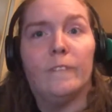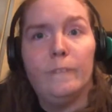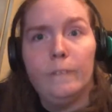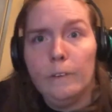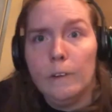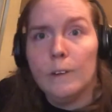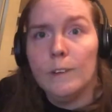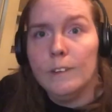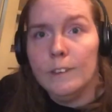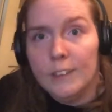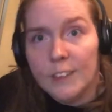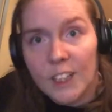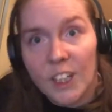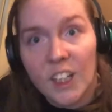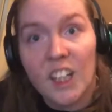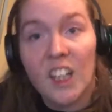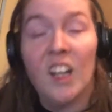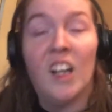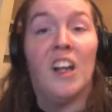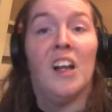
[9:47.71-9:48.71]

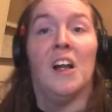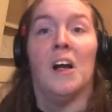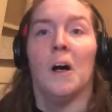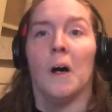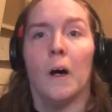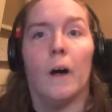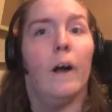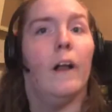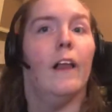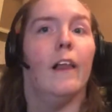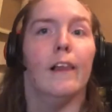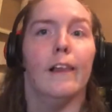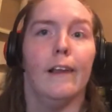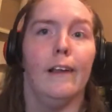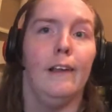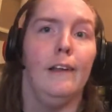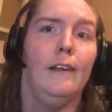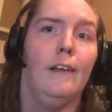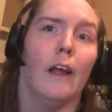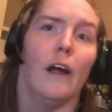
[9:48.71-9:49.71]
future, or at
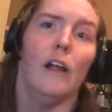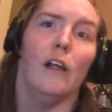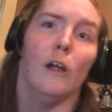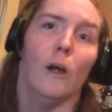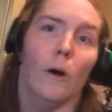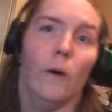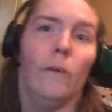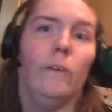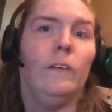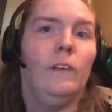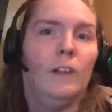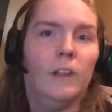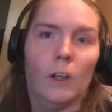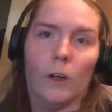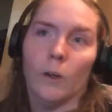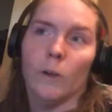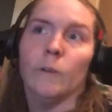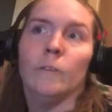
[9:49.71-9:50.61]
least I hope so.